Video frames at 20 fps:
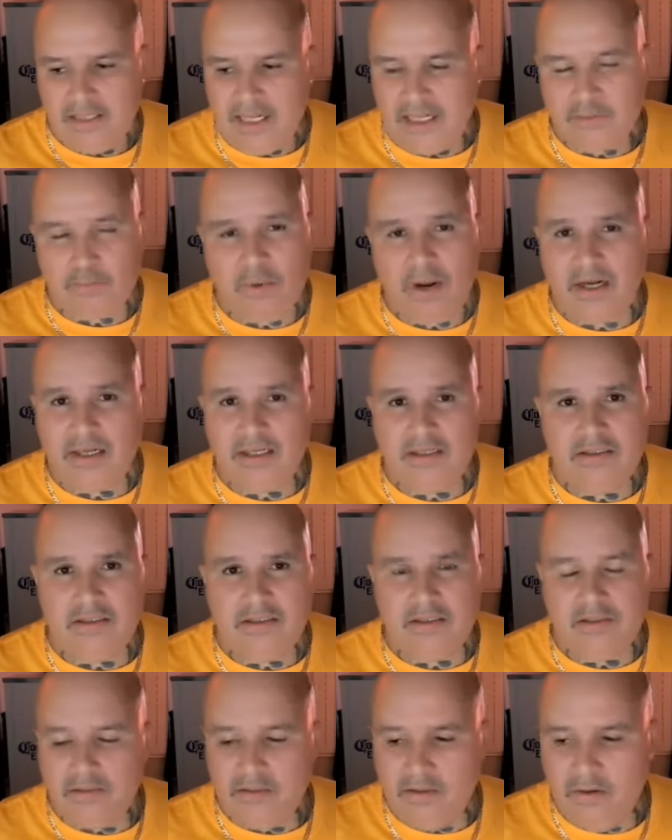that's probably,
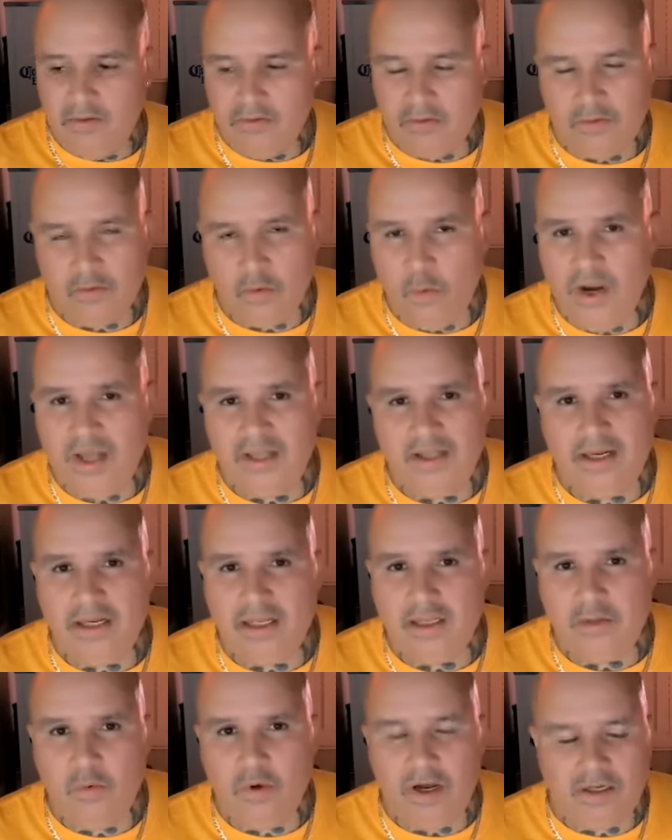you know, the way that
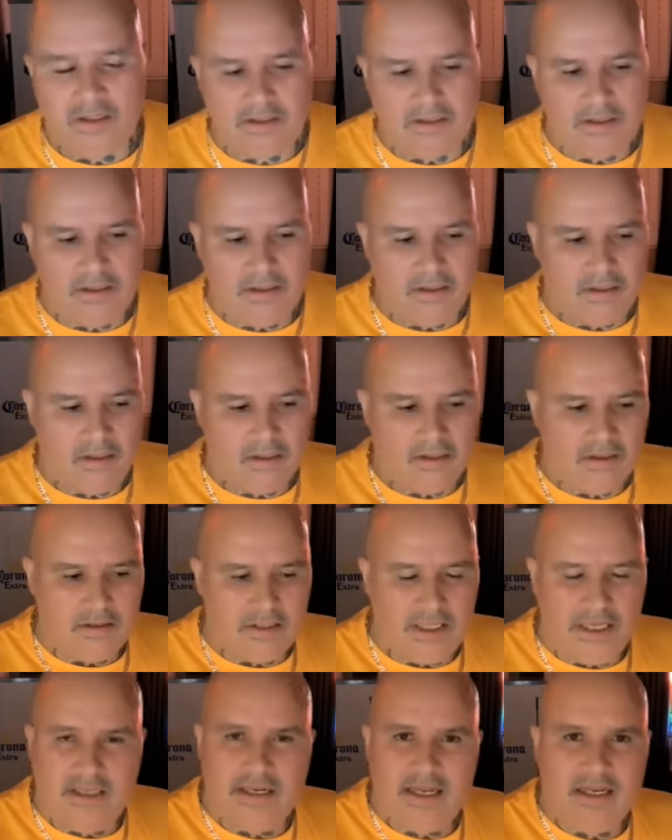he was
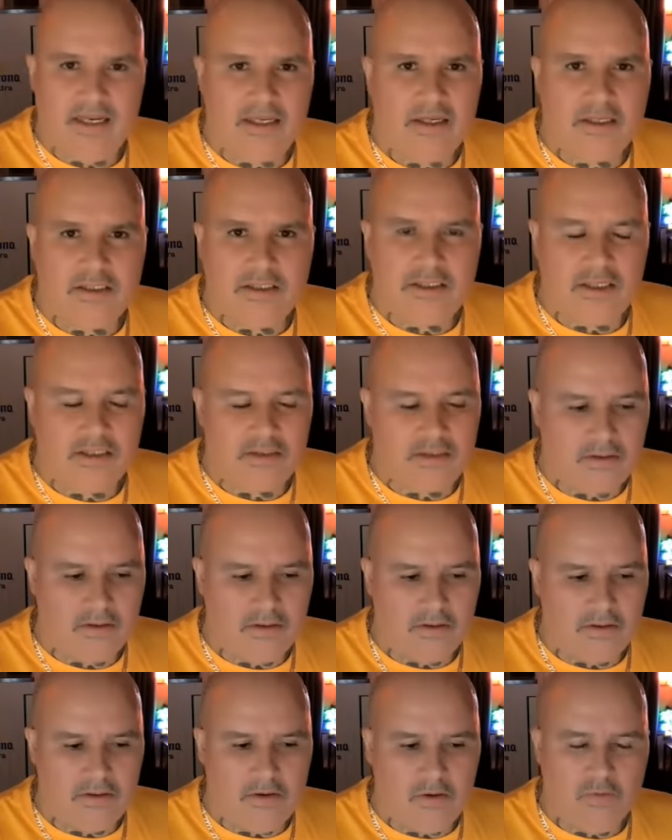thinking that he could just,
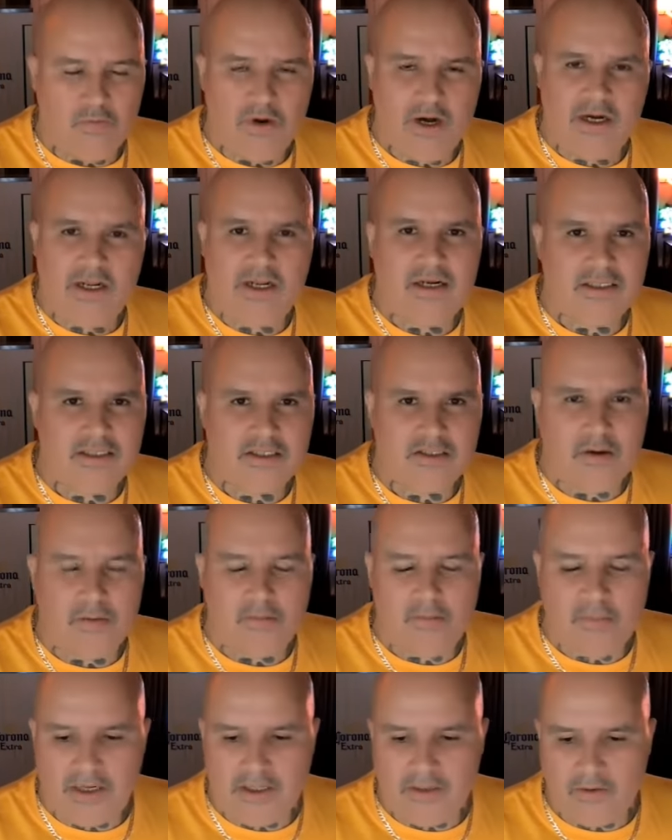you know, run into
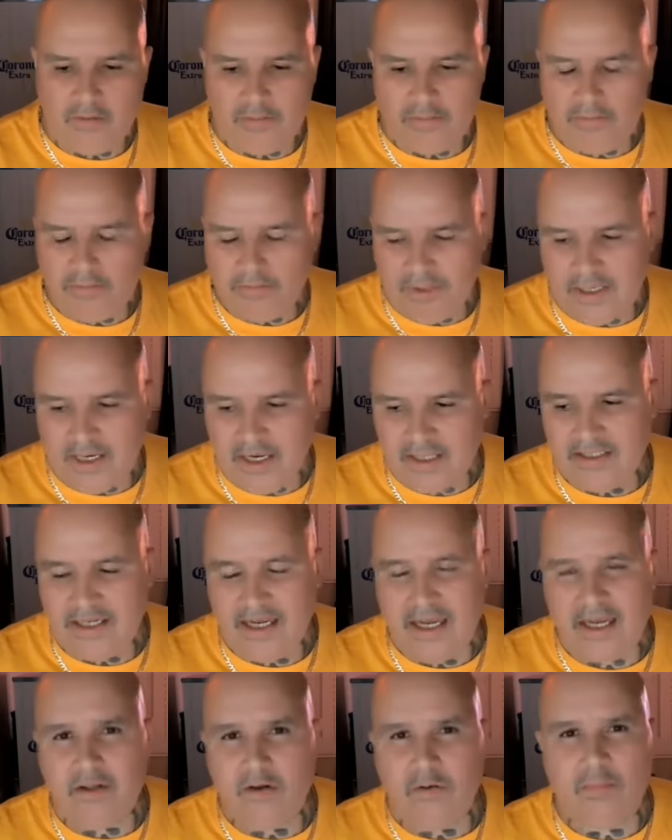somebody or because he
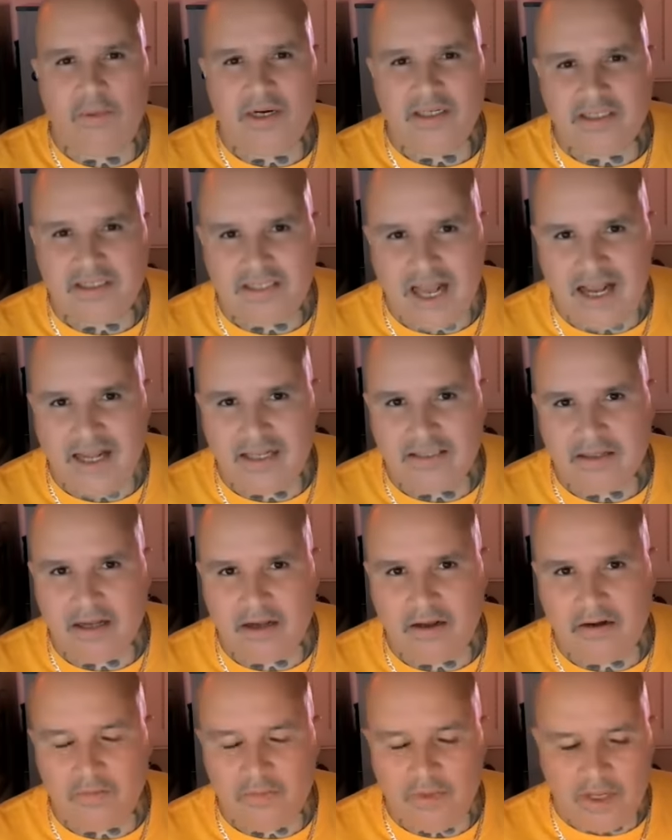had a little bit of size
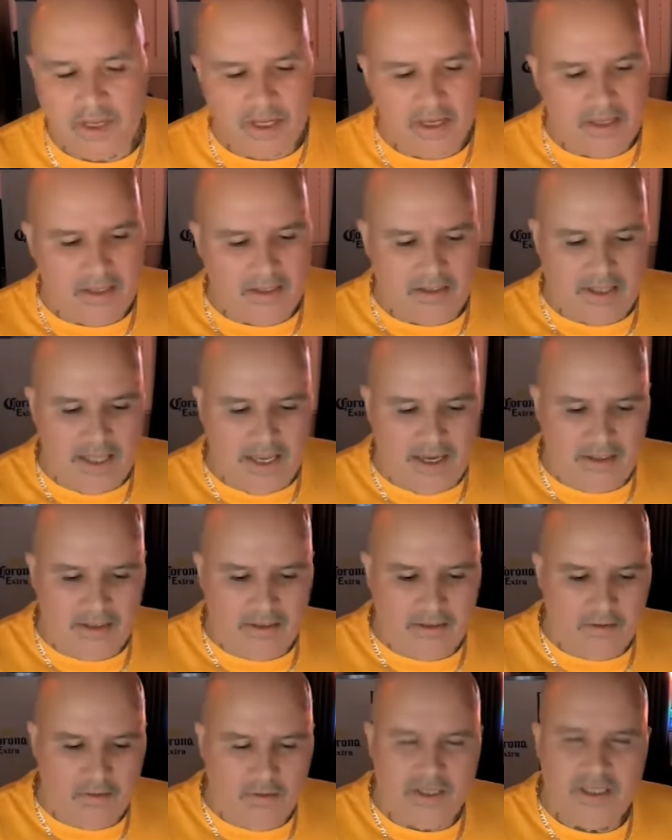on him that,
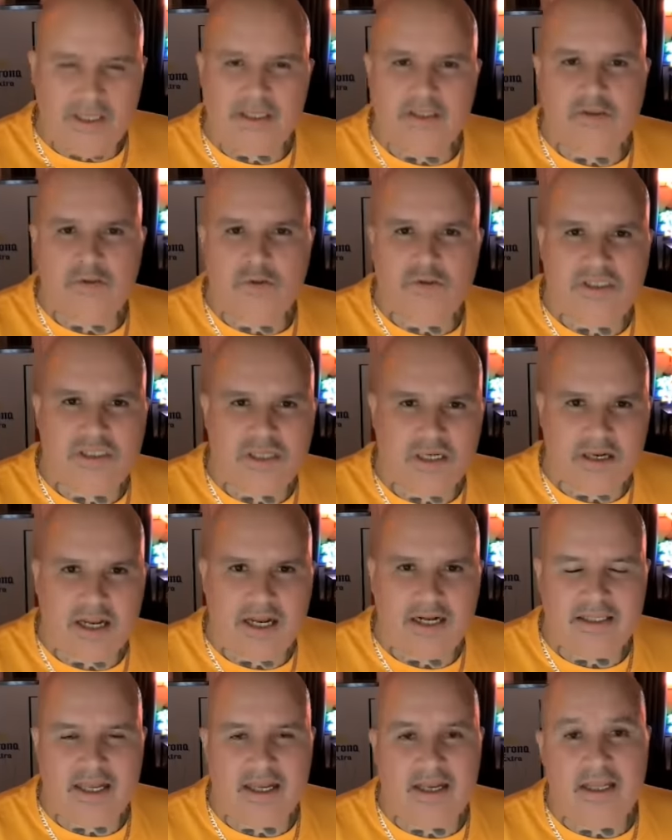you know, he could do shit
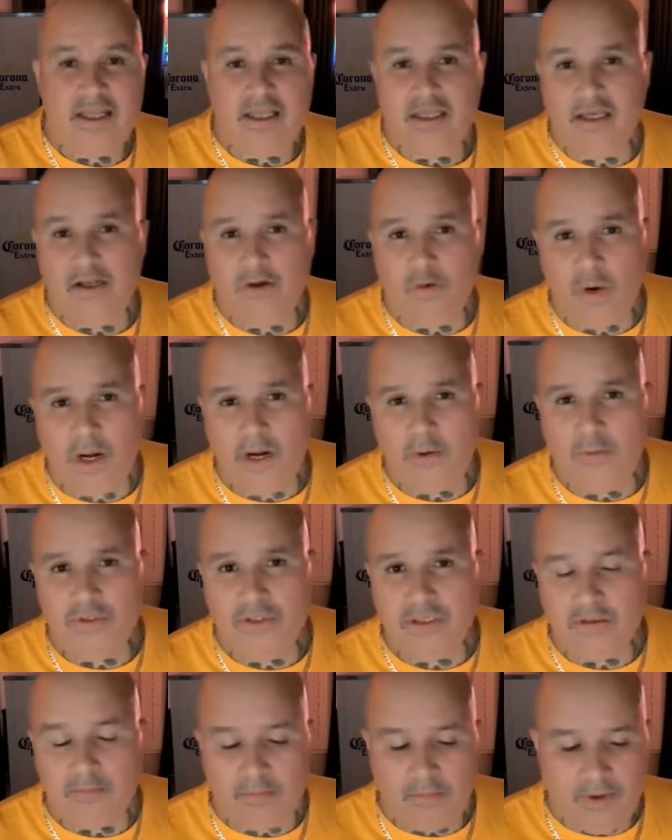like that and get away
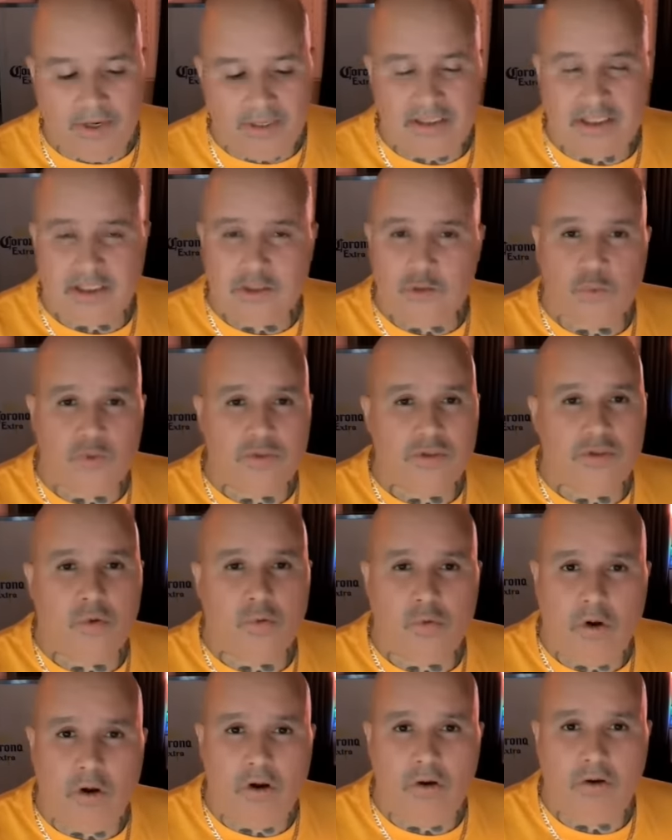with it. But this was the
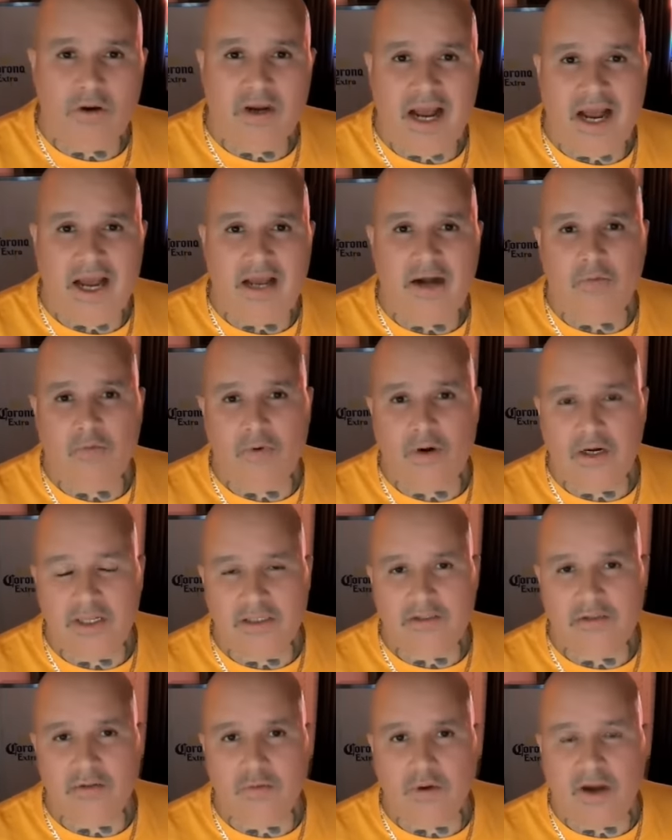wrong guy to run
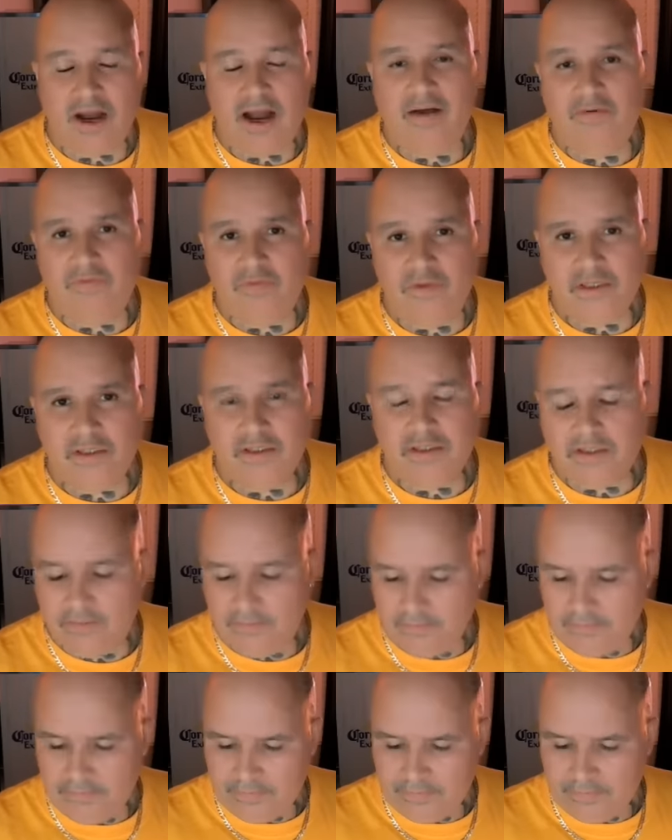into, obviously.